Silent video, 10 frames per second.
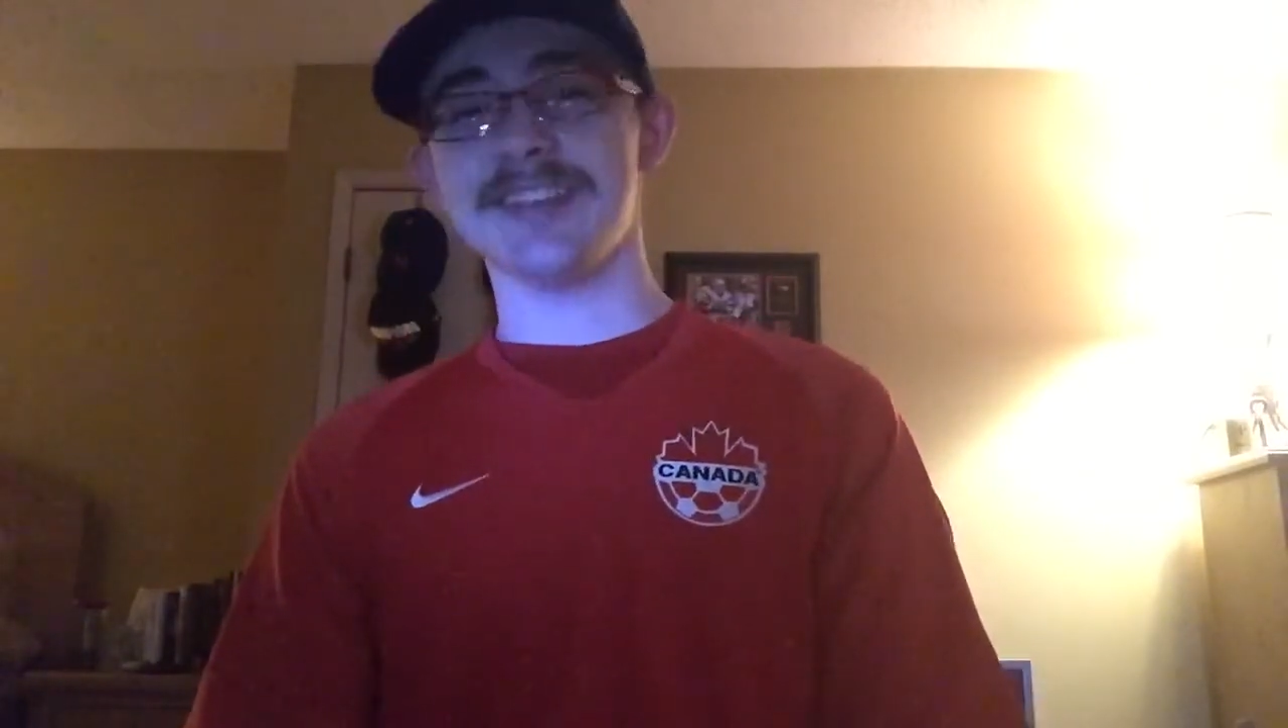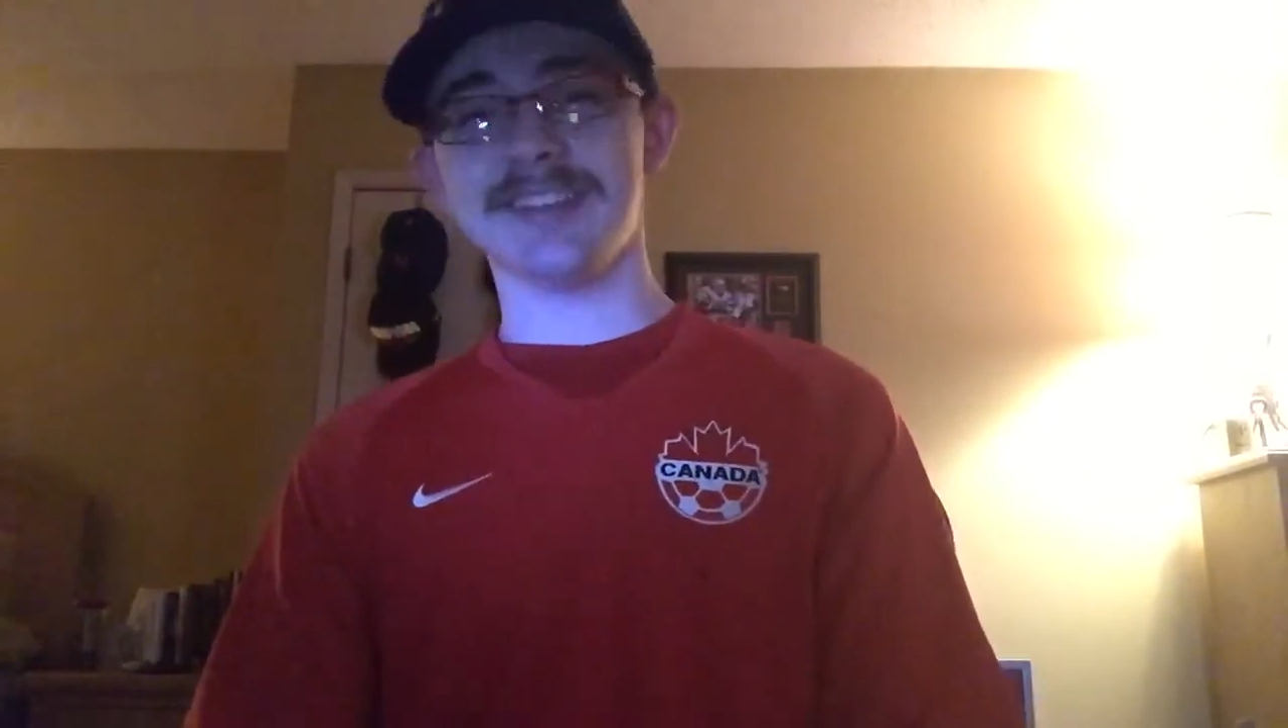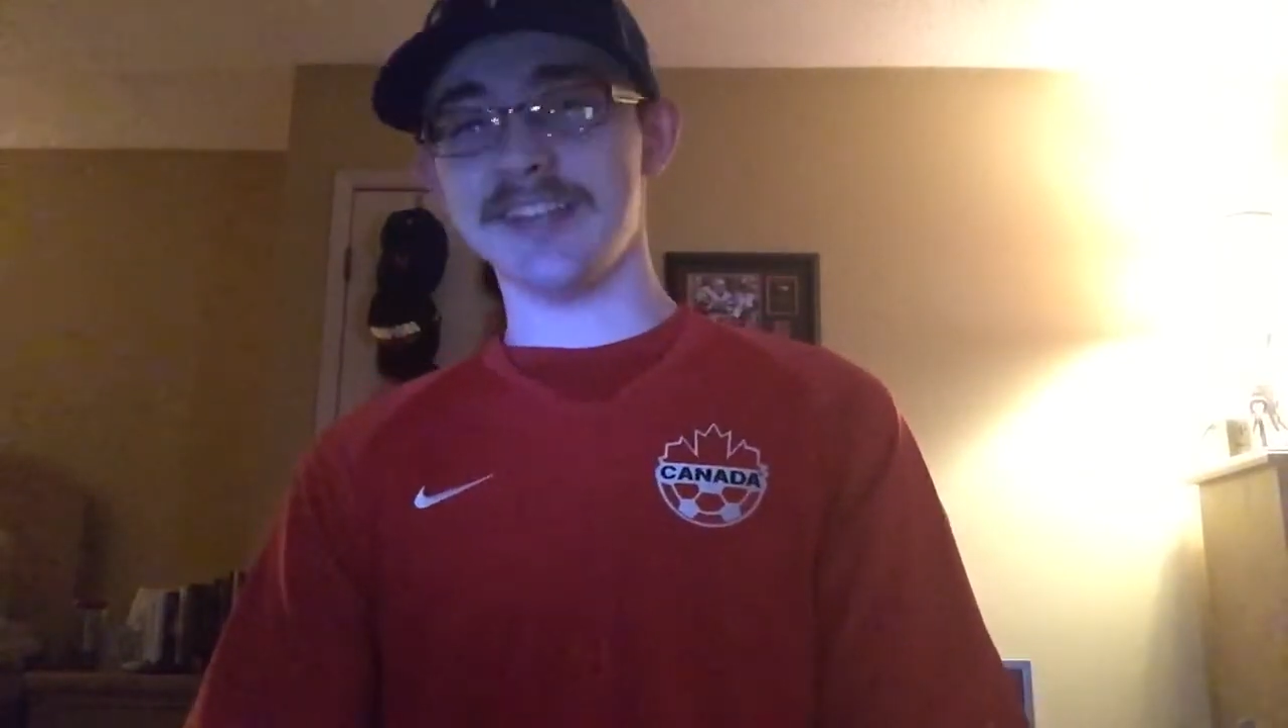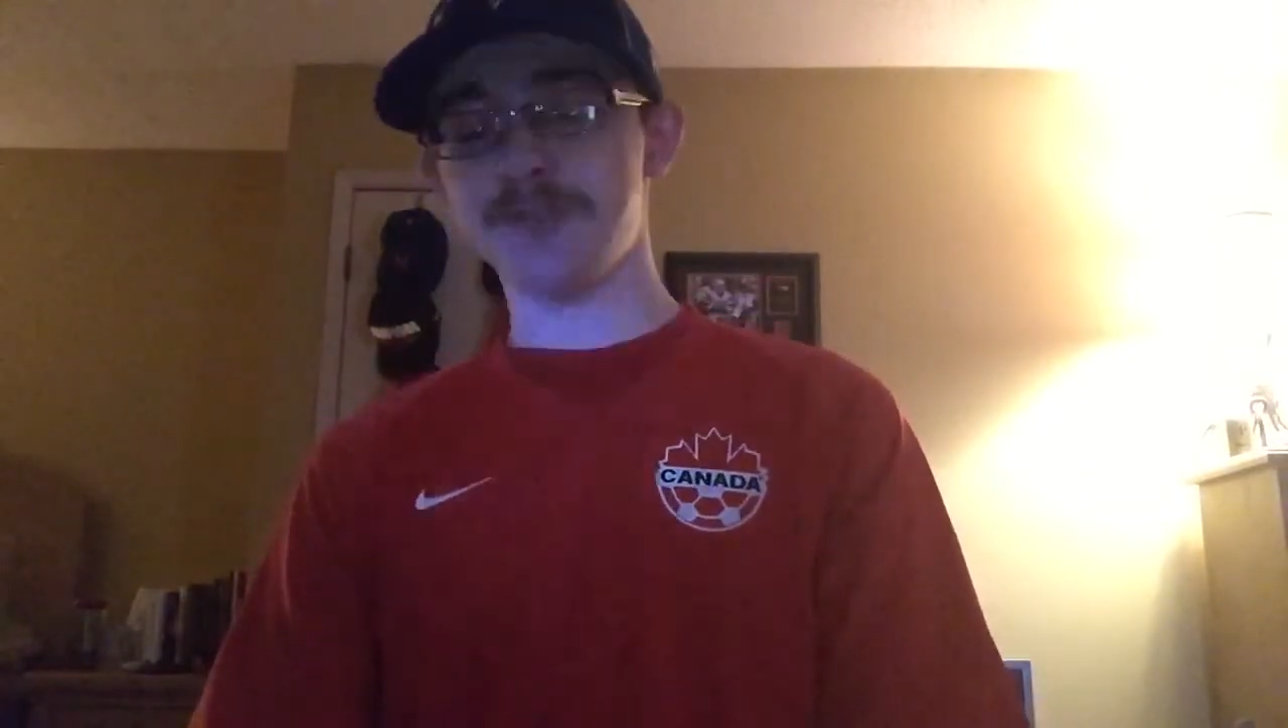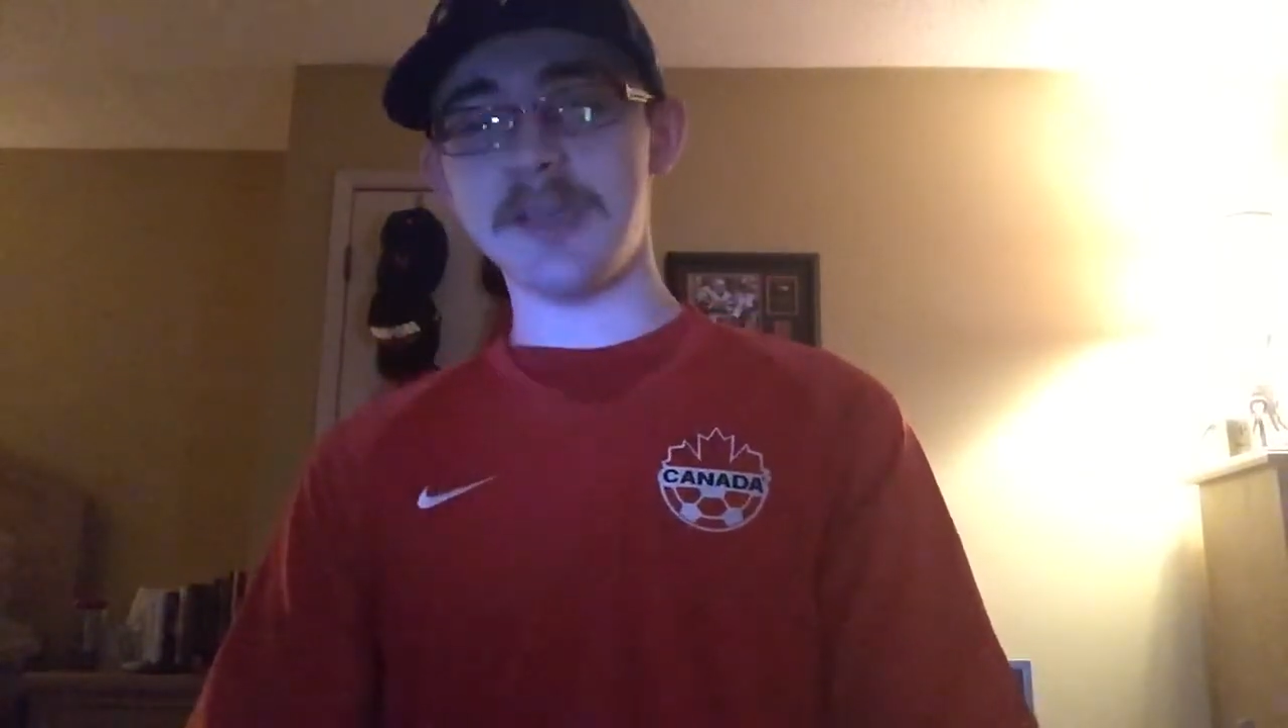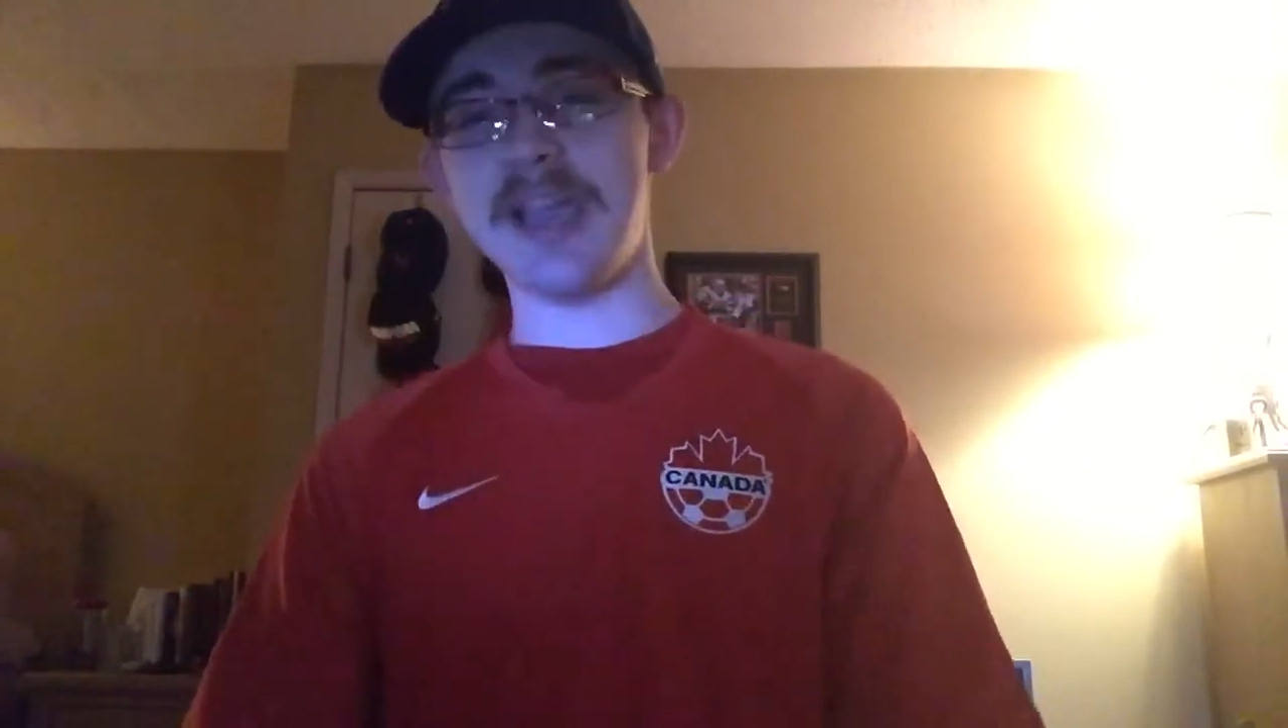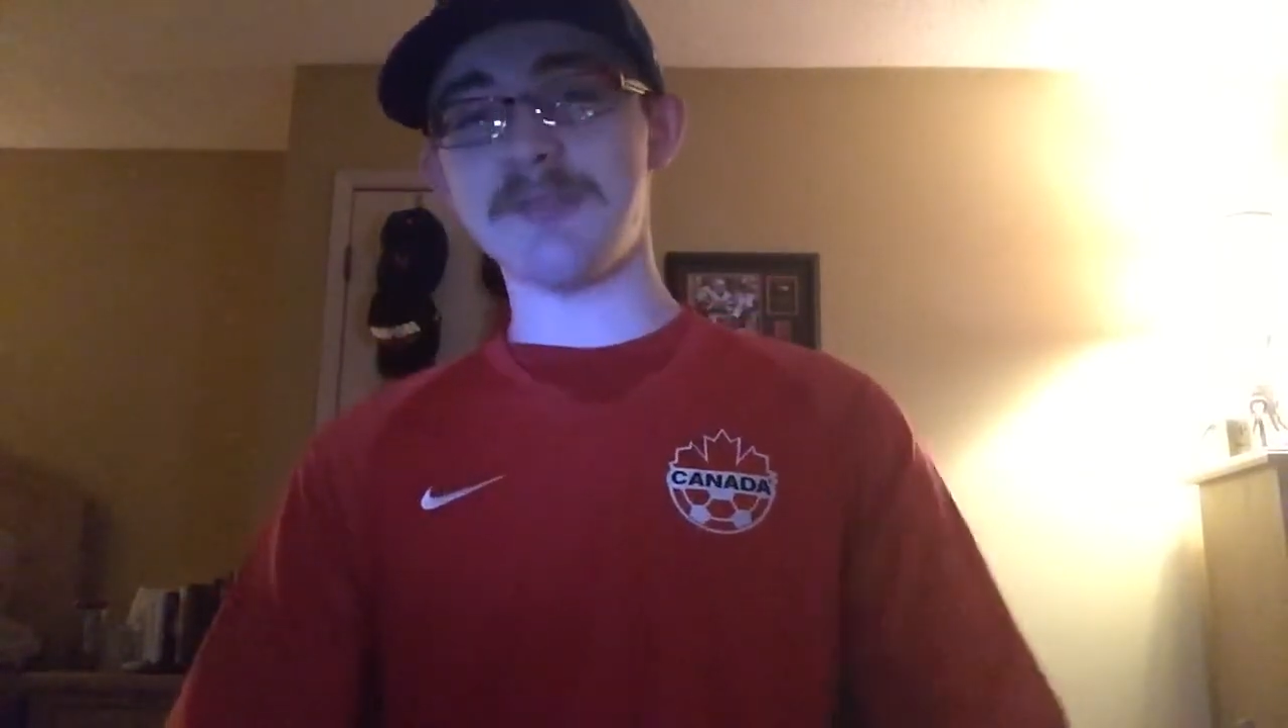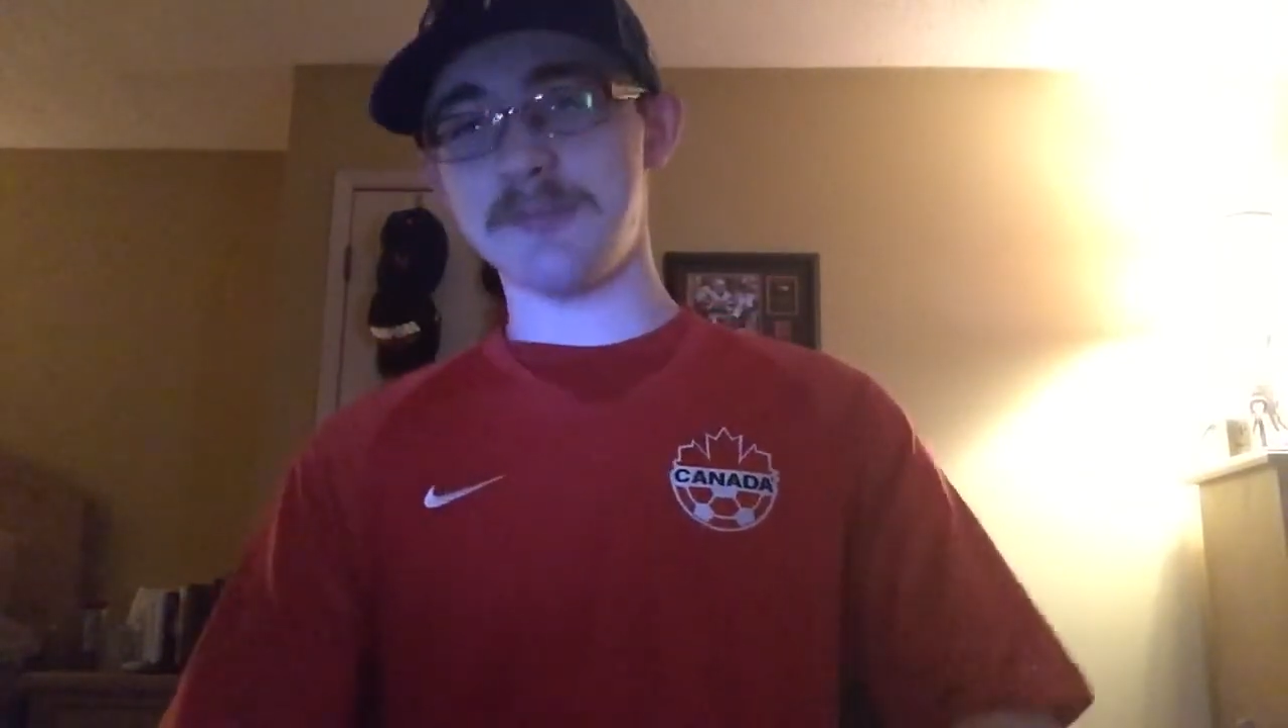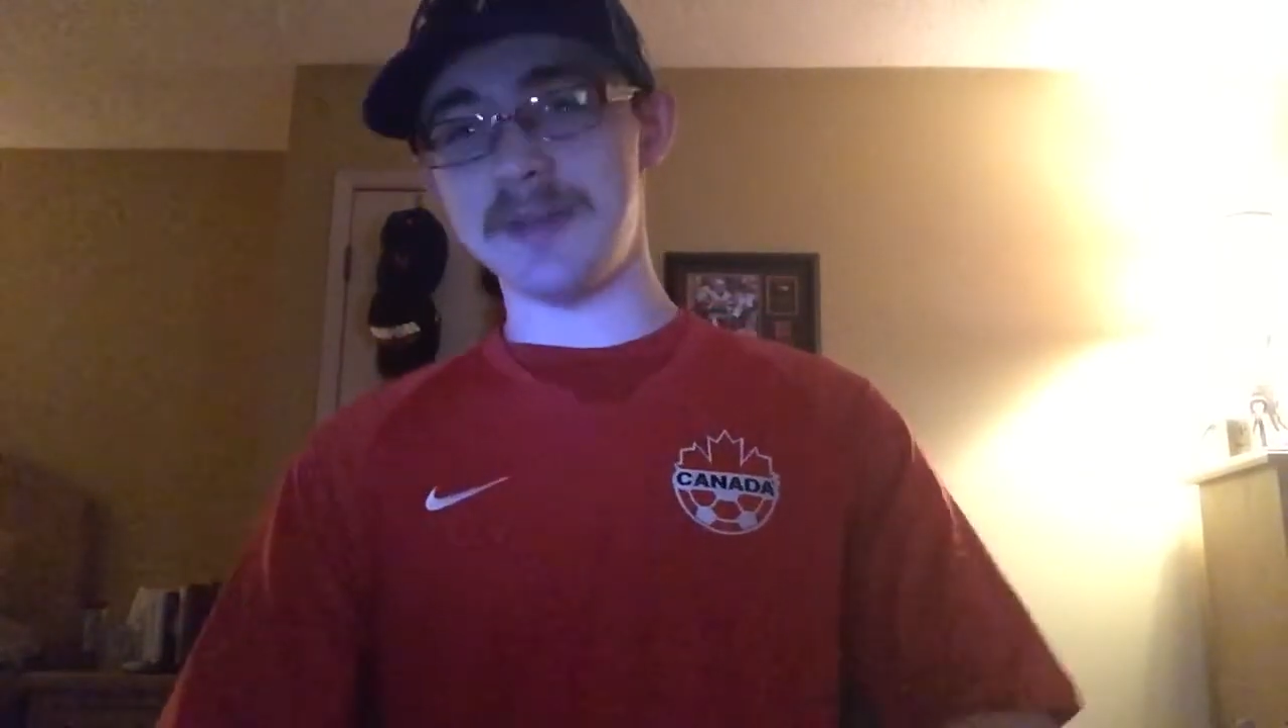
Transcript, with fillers: at least we have the